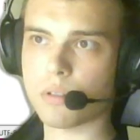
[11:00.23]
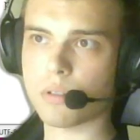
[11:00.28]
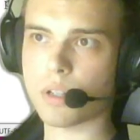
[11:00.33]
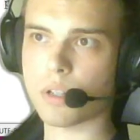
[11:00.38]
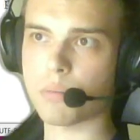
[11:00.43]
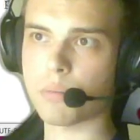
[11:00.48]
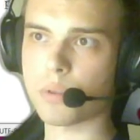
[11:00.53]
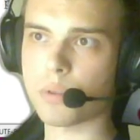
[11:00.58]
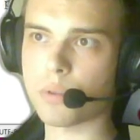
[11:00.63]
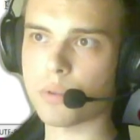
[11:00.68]

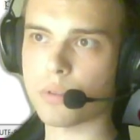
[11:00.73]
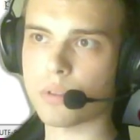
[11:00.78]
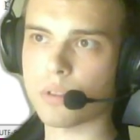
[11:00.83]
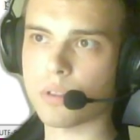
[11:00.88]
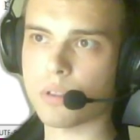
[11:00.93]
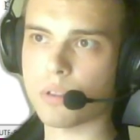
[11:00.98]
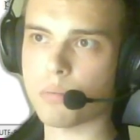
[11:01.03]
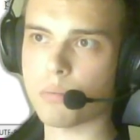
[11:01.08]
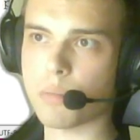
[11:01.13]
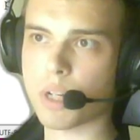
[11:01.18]
I'm
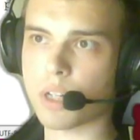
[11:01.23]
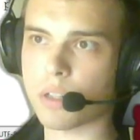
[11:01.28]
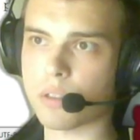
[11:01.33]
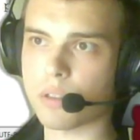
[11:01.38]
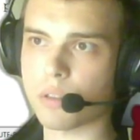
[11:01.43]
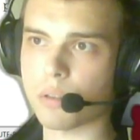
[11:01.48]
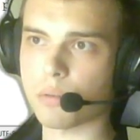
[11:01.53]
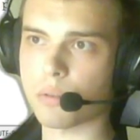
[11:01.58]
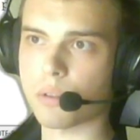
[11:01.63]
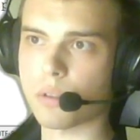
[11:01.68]
using
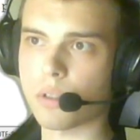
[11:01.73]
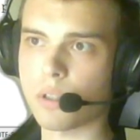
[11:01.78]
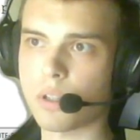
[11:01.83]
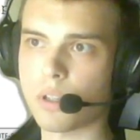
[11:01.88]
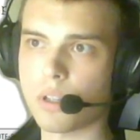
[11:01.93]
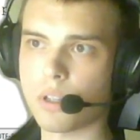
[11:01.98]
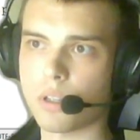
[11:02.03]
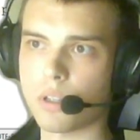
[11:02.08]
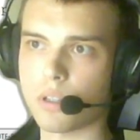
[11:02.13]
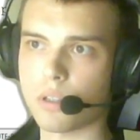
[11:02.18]
markdown.
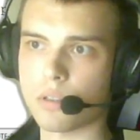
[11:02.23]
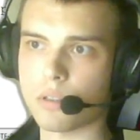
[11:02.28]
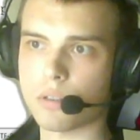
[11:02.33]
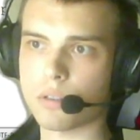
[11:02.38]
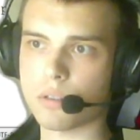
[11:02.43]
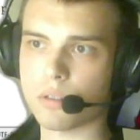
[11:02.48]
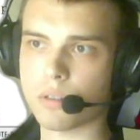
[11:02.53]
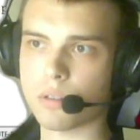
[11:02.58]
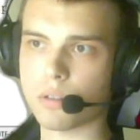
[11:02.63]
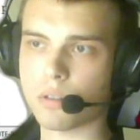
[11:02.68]

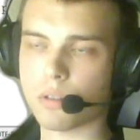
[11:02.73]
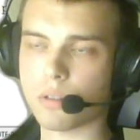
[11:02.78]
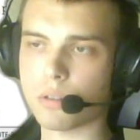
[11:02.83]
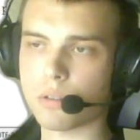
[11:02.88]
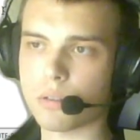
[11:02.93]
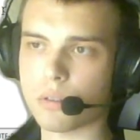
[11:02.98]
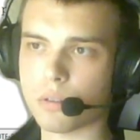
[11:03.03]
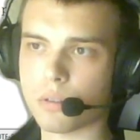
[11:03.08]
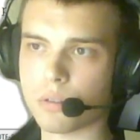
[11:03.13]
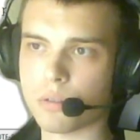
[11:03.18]
It's
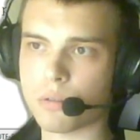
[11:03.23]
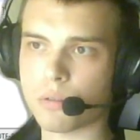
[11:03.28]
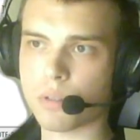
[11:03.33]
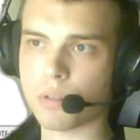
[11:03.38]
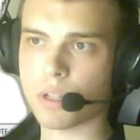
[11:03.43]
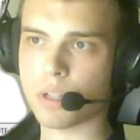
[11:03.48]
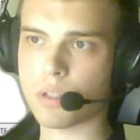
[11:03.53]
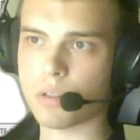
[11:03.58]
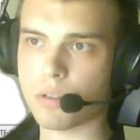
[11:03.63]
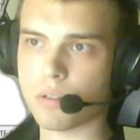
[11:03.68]
also a
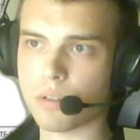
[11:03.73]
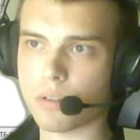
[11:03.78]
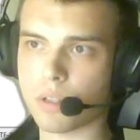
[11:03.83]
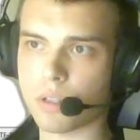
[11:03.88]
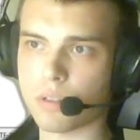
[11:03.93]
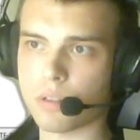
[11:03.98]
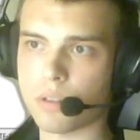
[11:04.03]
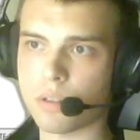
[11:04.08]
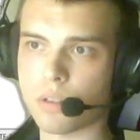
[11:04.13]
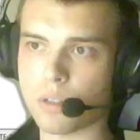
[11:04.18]
great
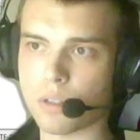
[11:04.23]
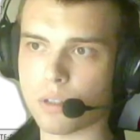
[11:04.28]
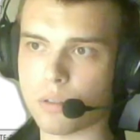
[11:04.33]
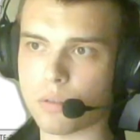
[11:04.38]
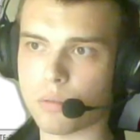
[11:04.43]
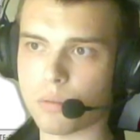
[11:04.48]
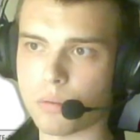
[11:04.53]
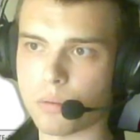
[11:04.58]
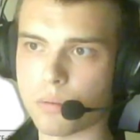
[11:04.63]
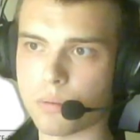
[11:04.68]
idea
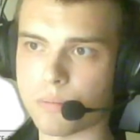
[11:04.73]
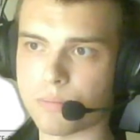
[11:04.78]
to